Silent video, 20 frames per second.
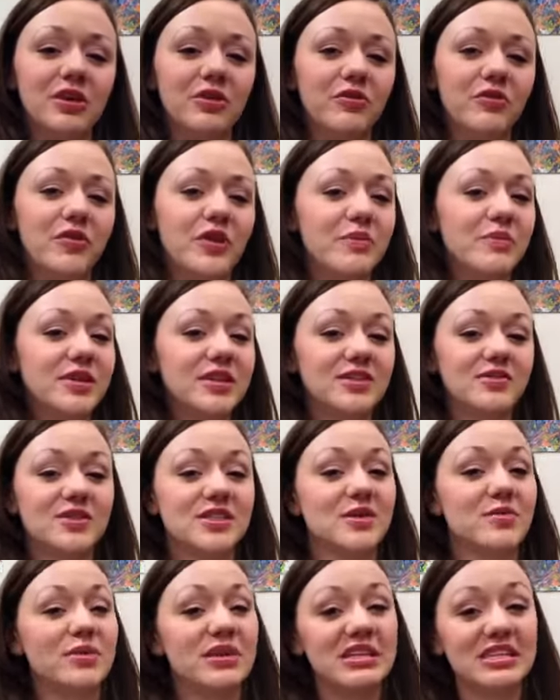figment of
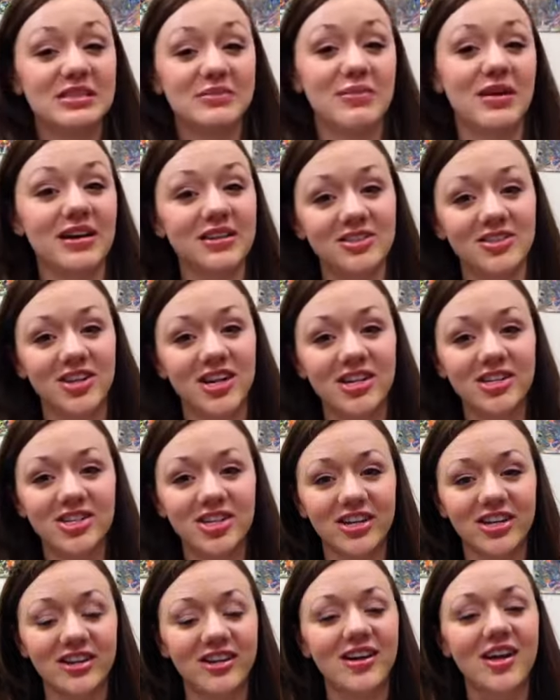somebody's
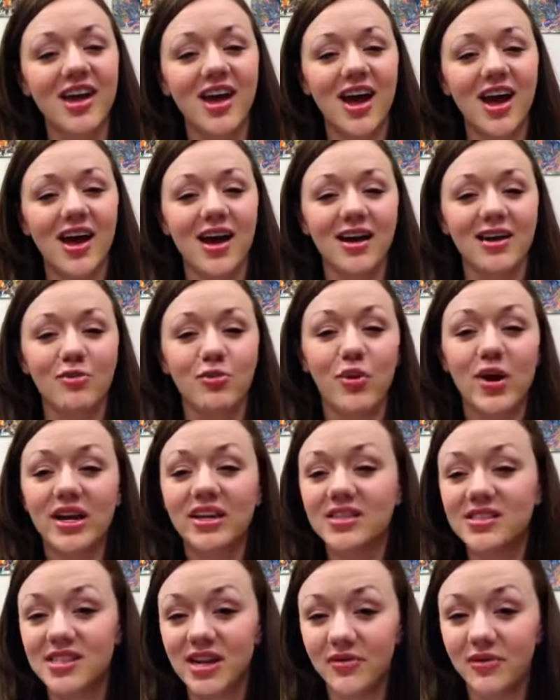imagination.
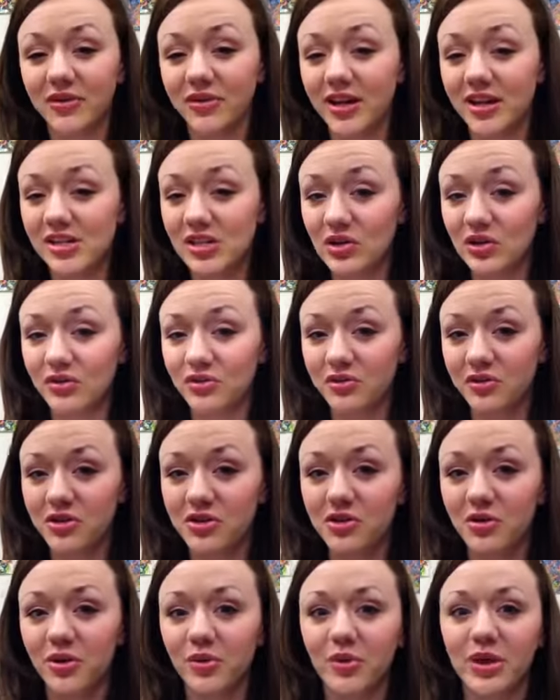When is Neverland good for
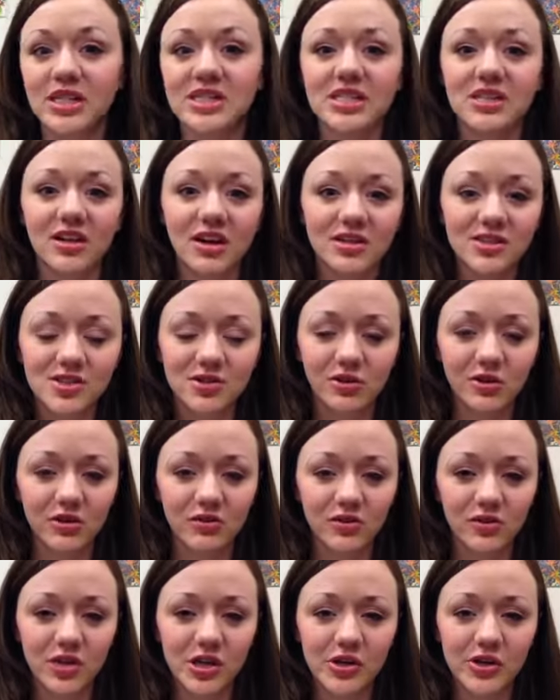you and when is it not so
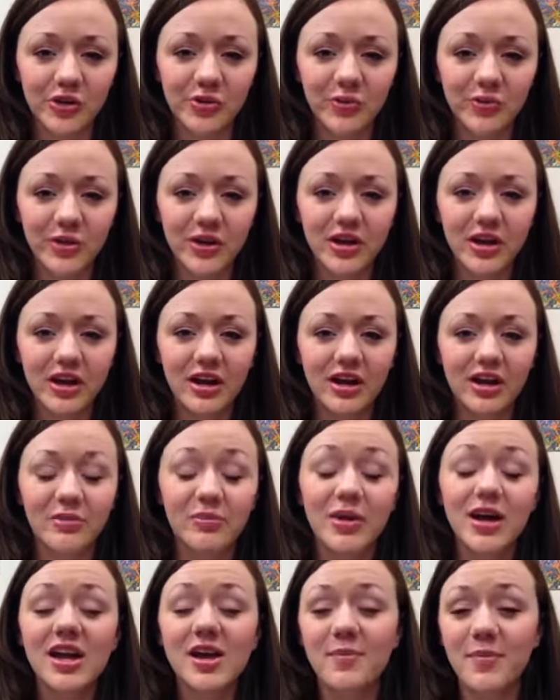good for you?
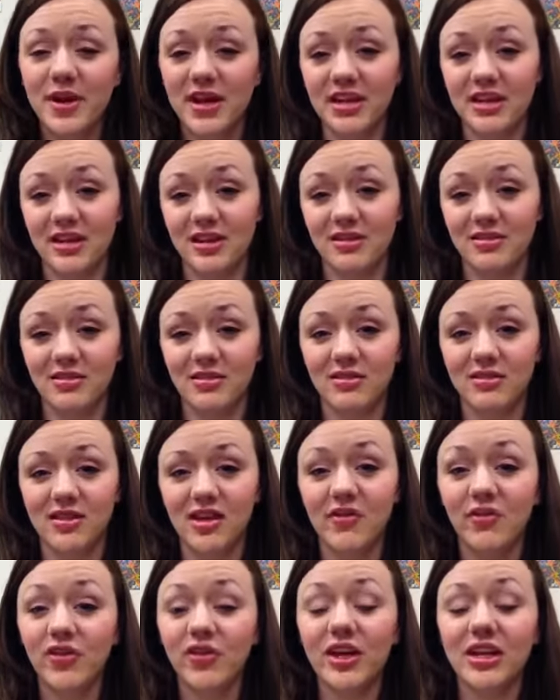In my opinion,
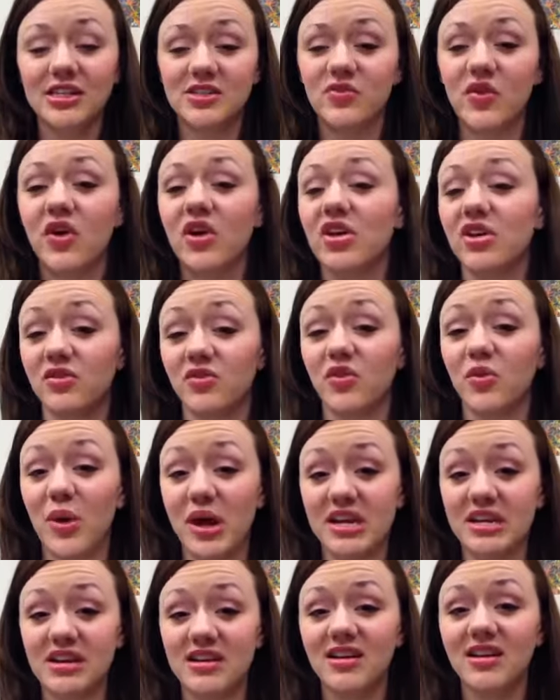Neverland is very good for
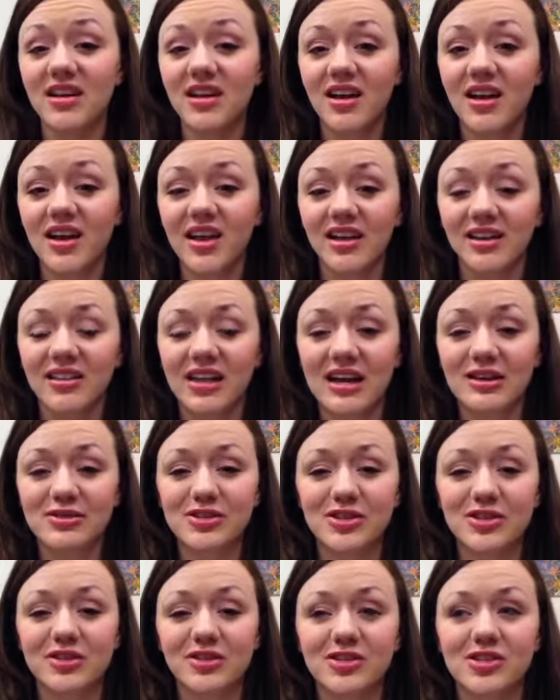Wendy. It
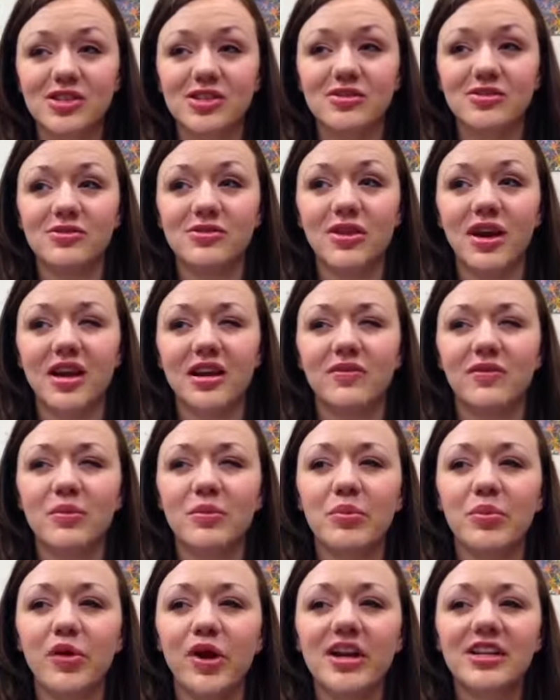allows her to kind of
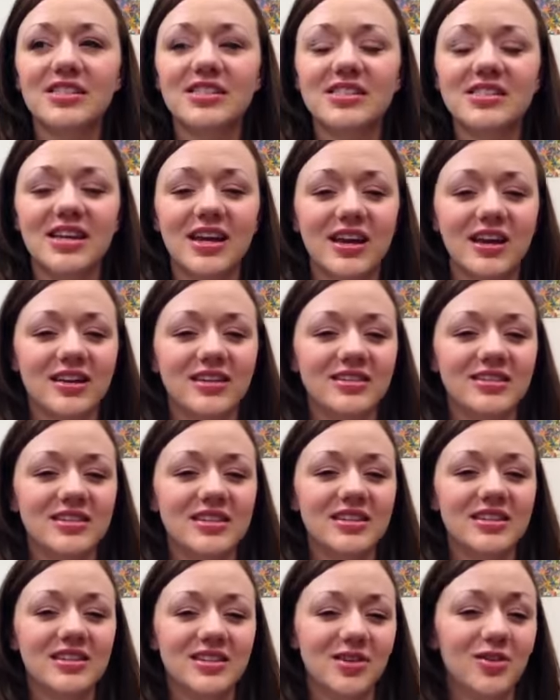embrace and
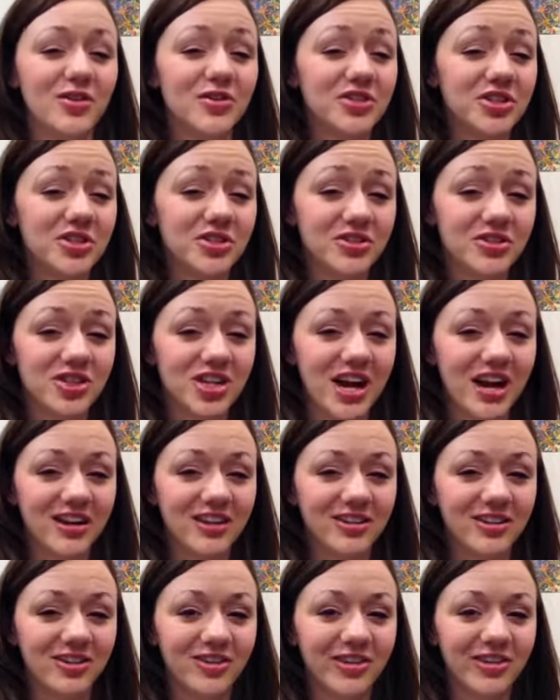indulge in her
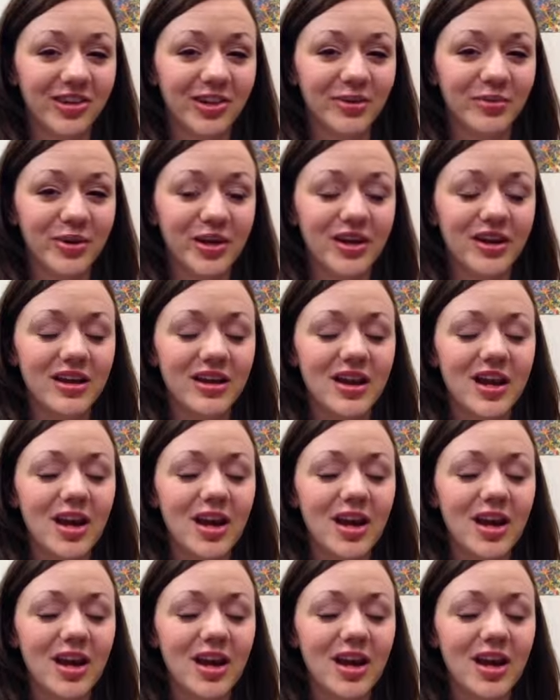childhood a little bit,